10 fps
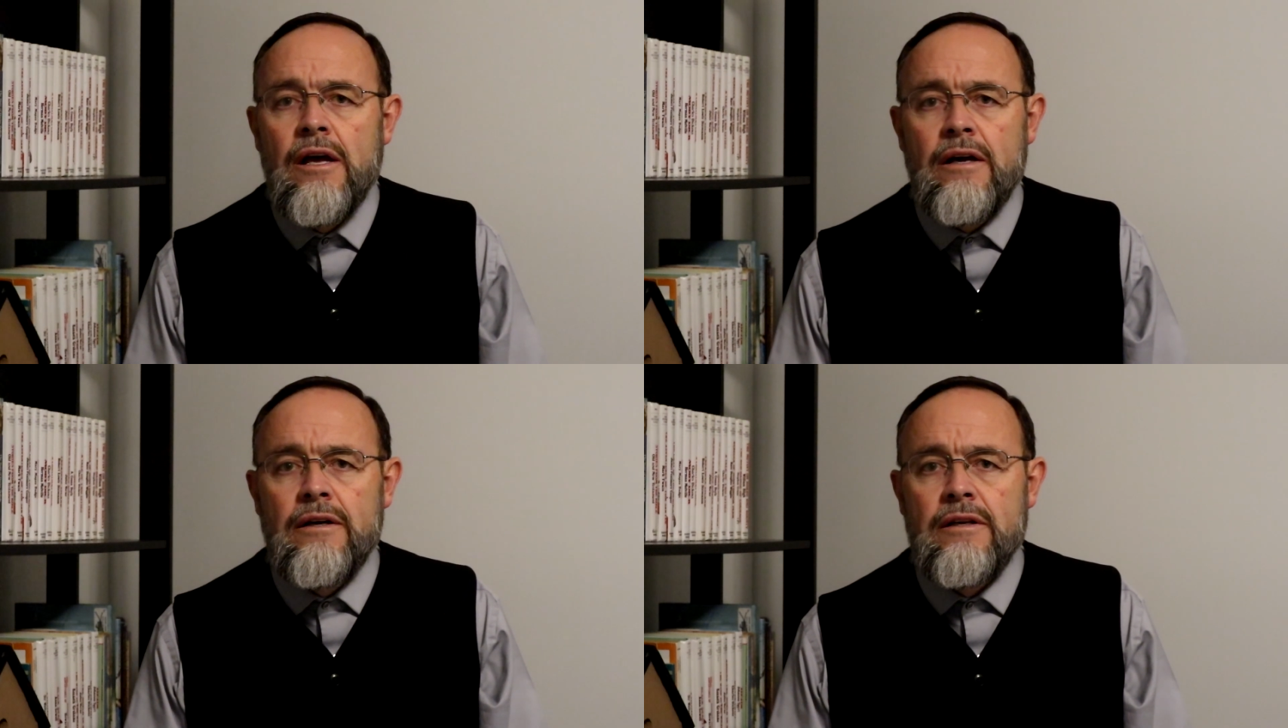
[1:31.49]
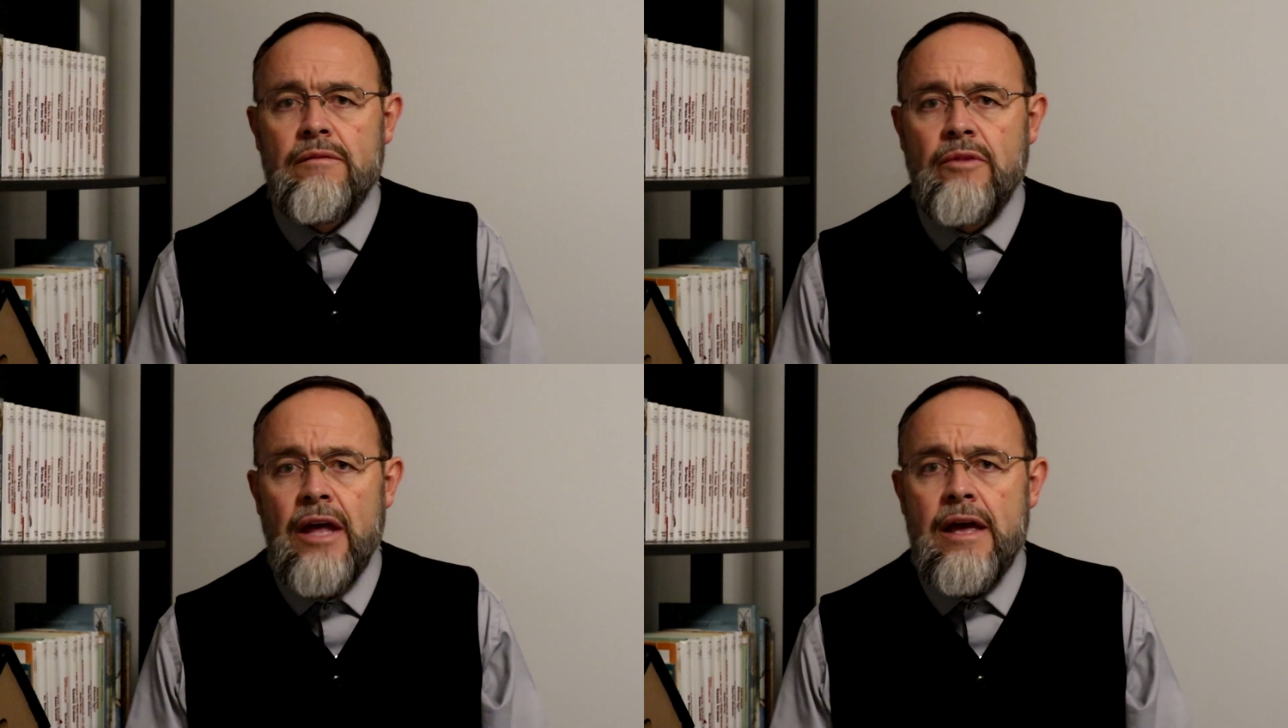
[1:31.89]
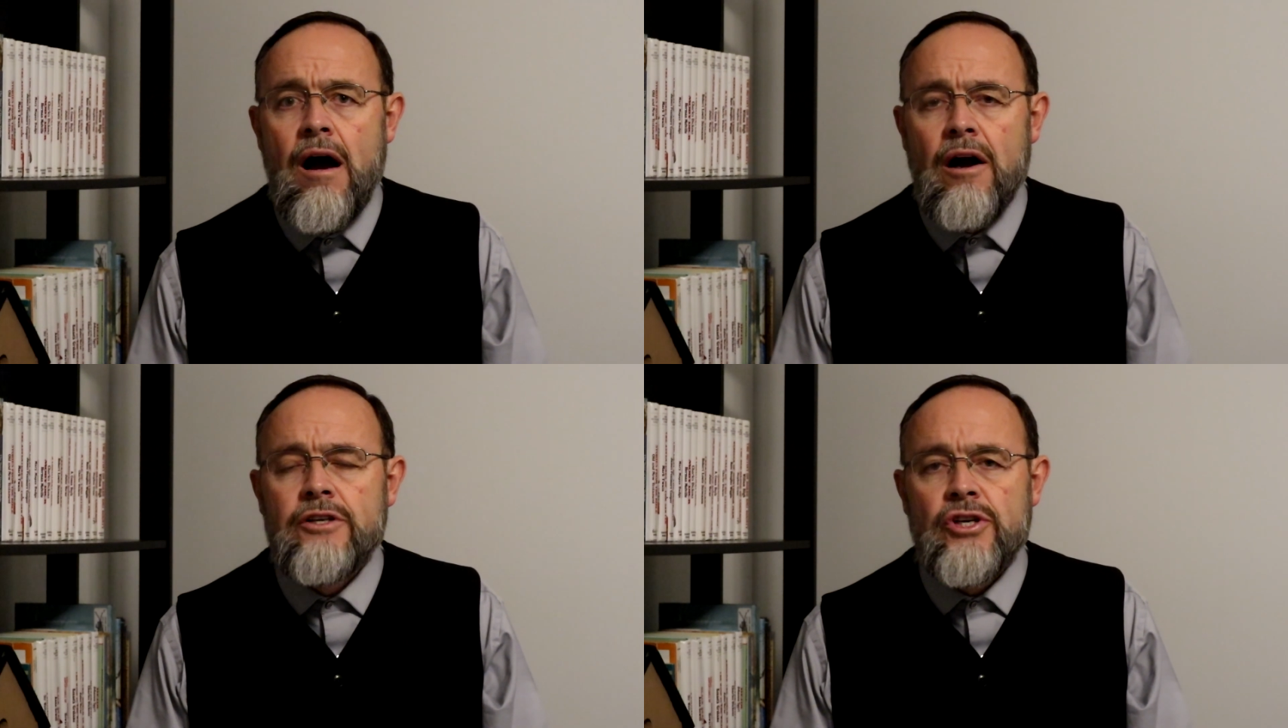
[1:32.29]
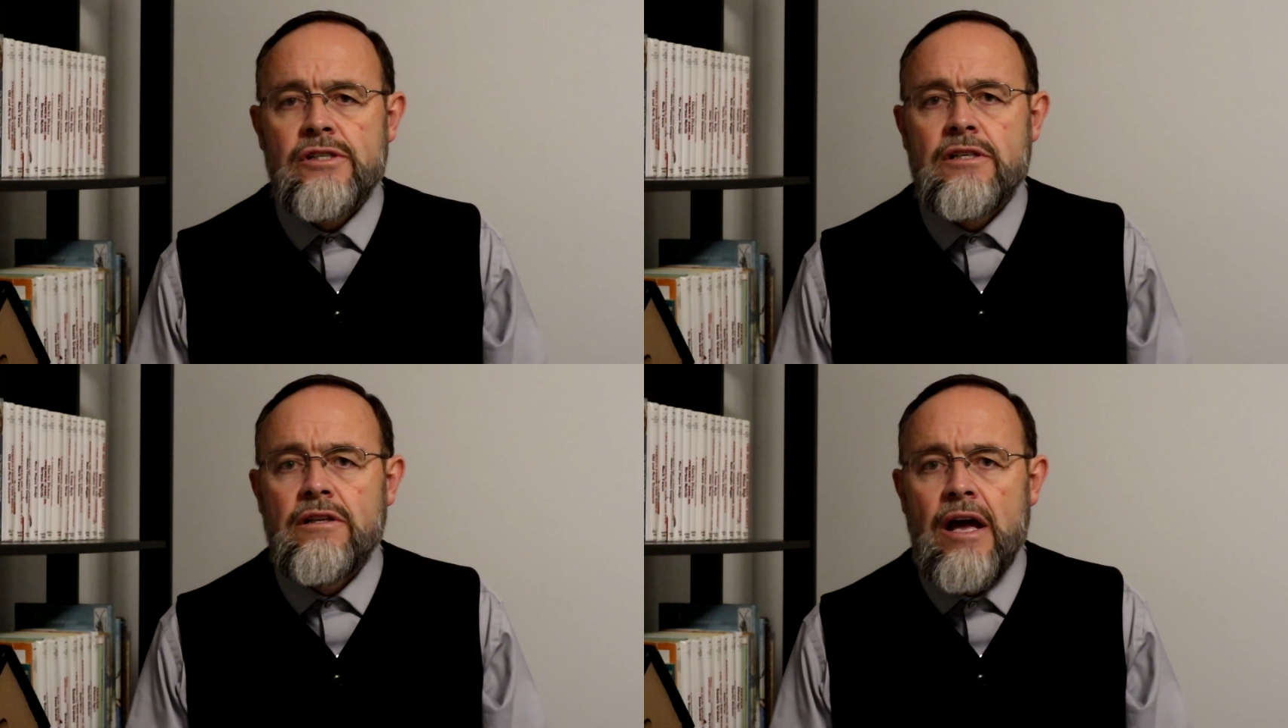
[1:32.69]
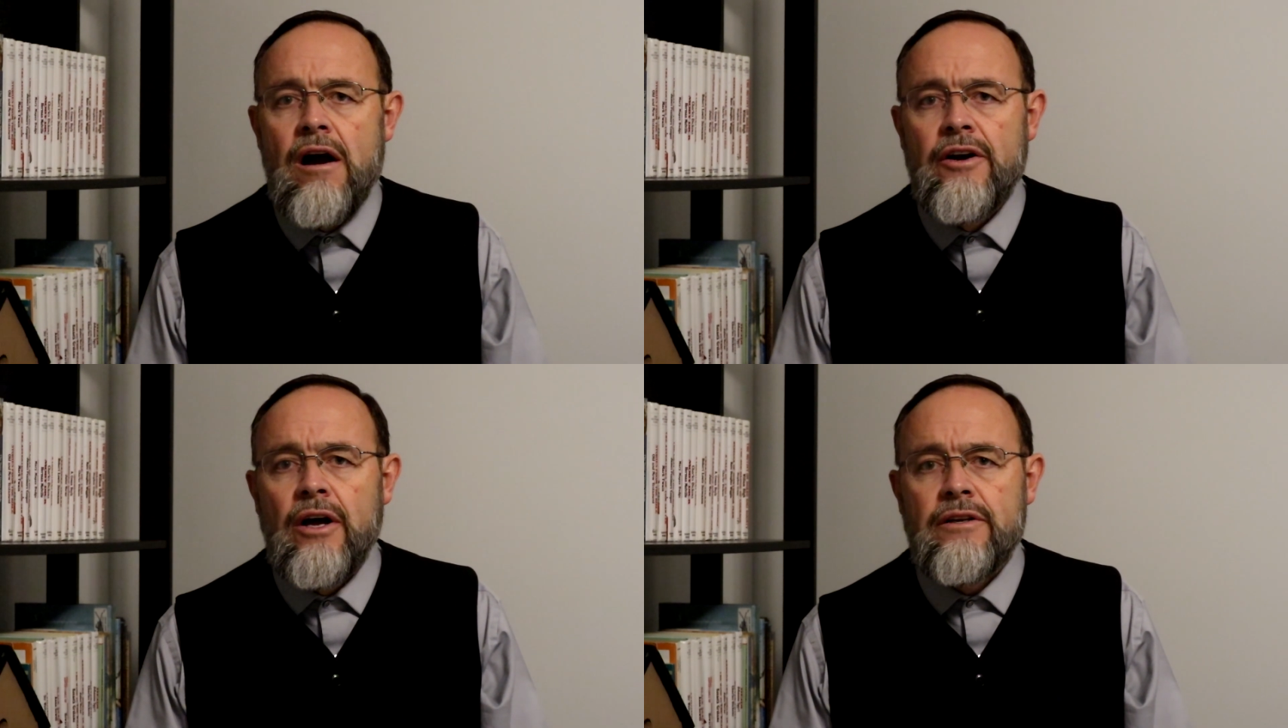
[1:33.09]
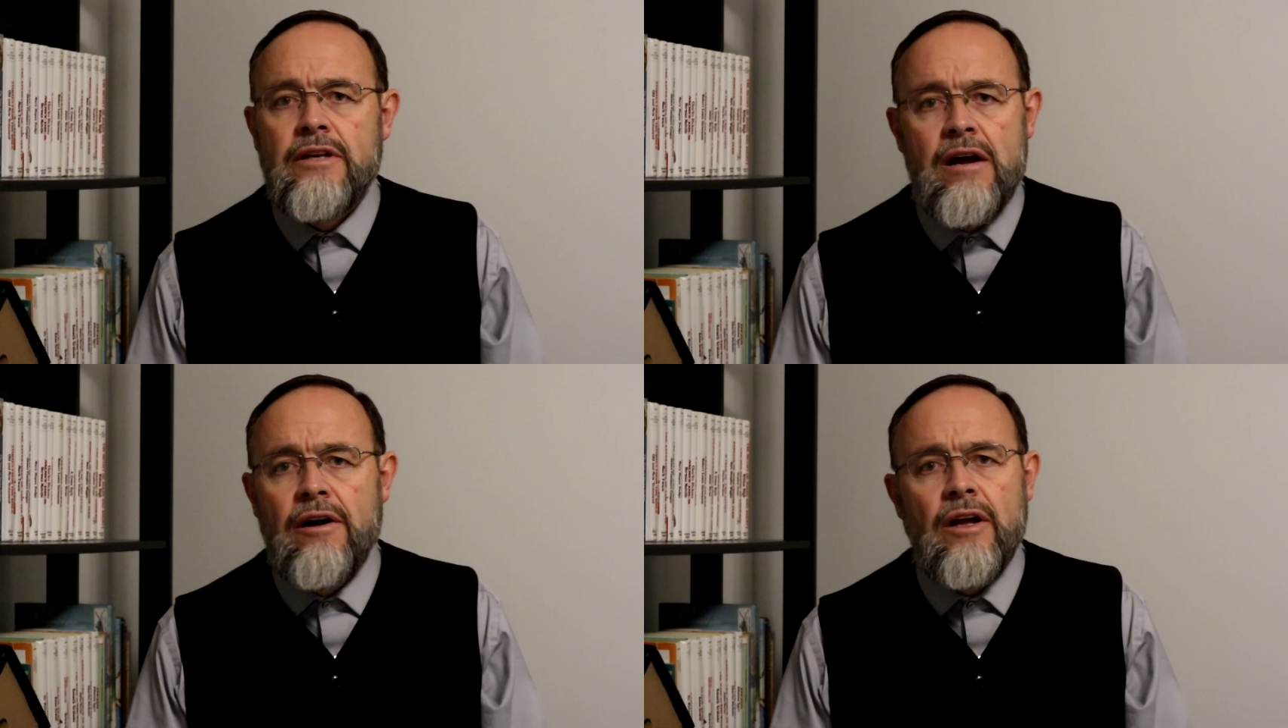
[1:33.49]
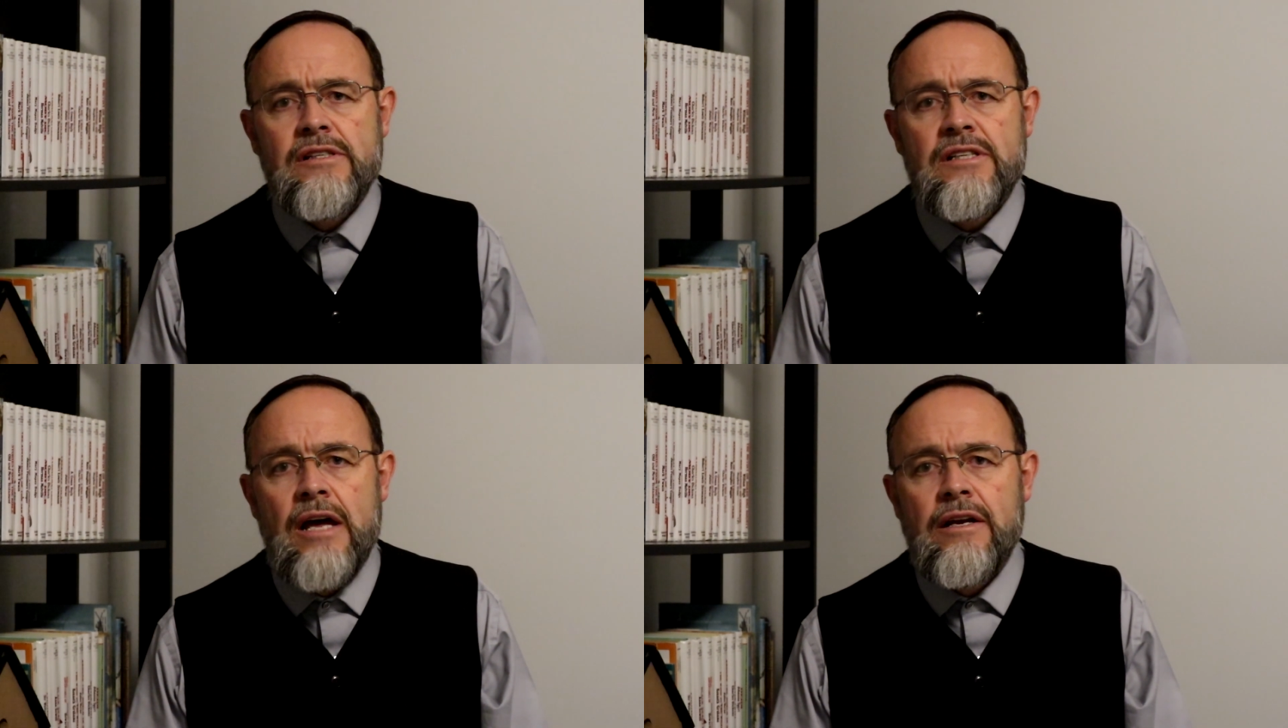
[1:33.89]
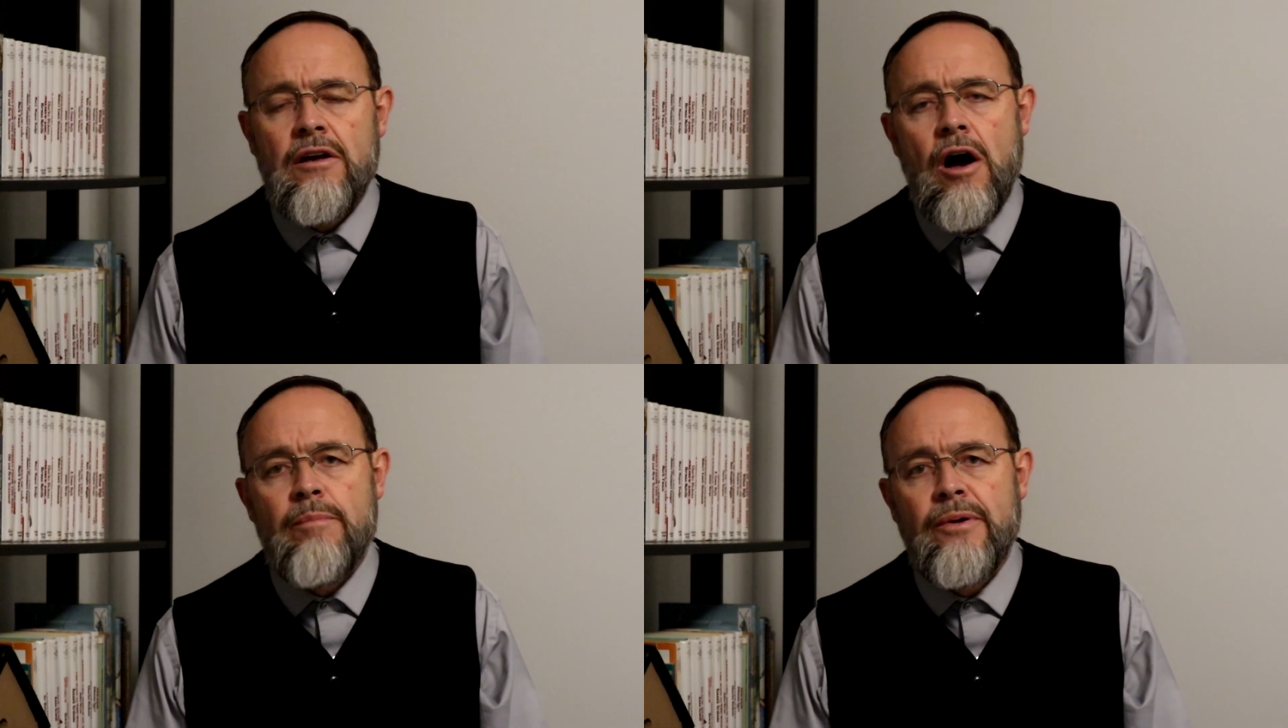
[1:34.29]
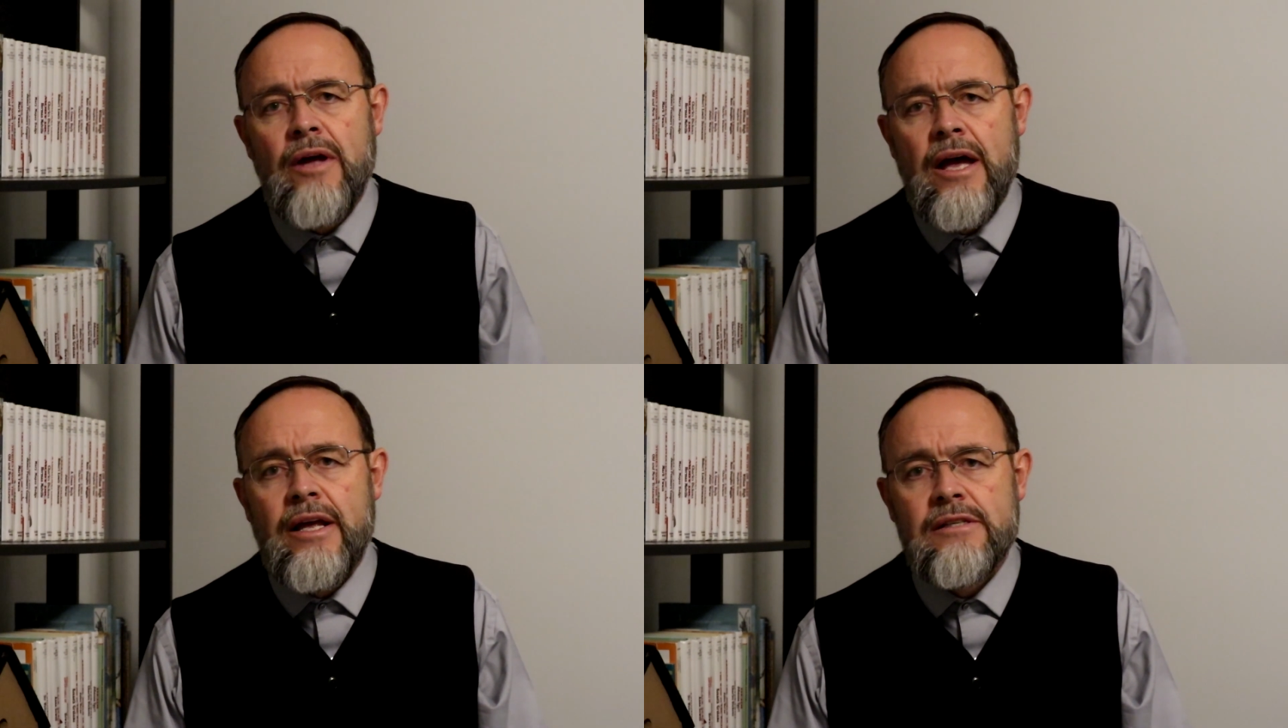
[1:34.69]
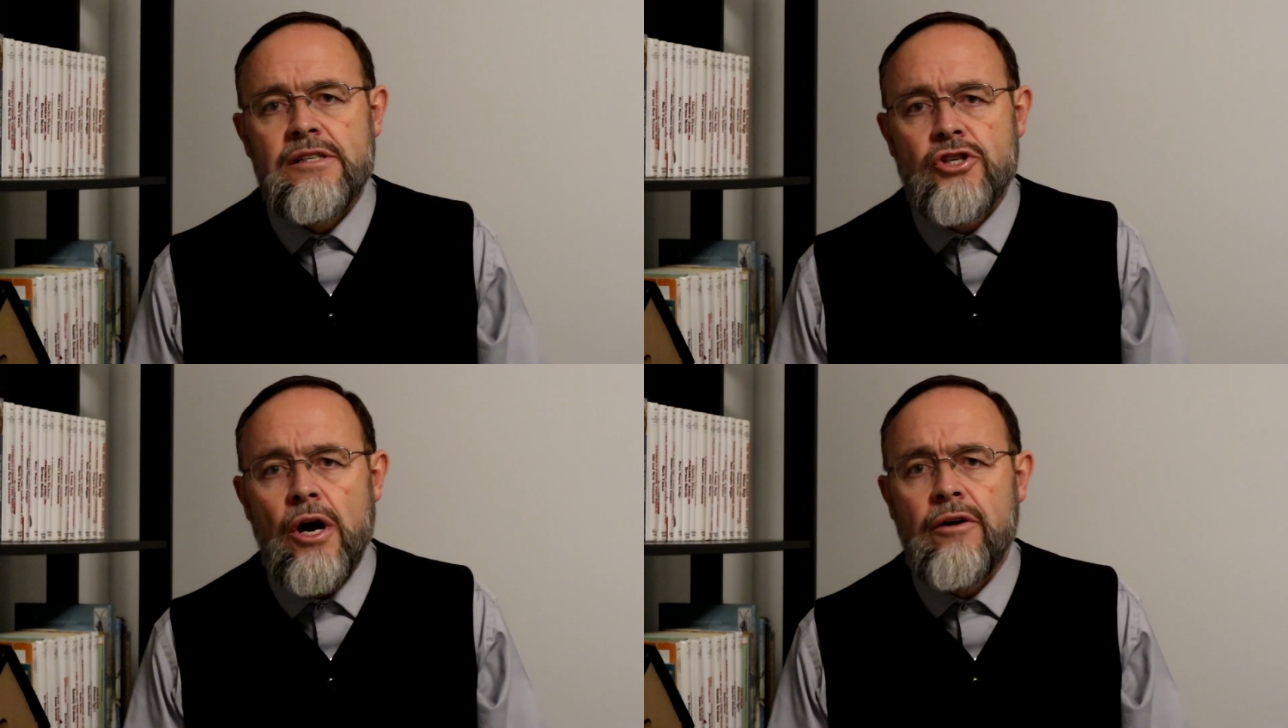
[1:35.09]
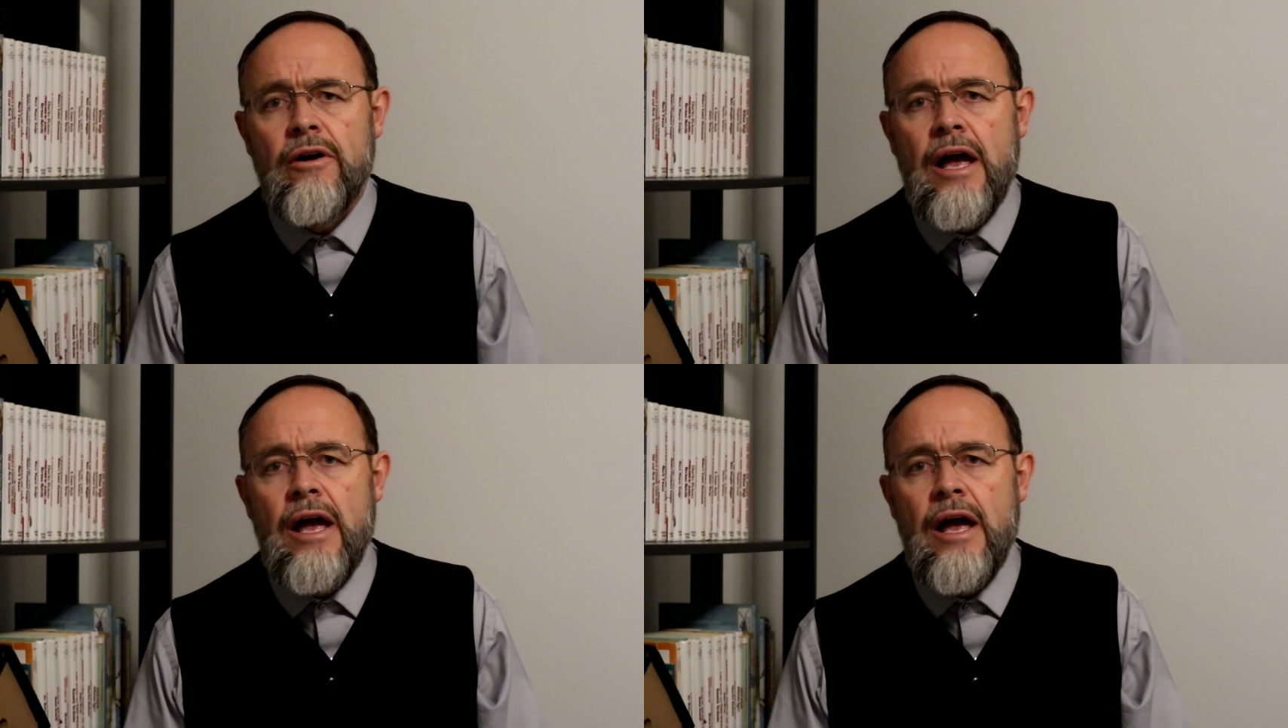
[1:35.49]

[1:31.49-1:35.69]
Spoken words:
they are not standing up against the Charter,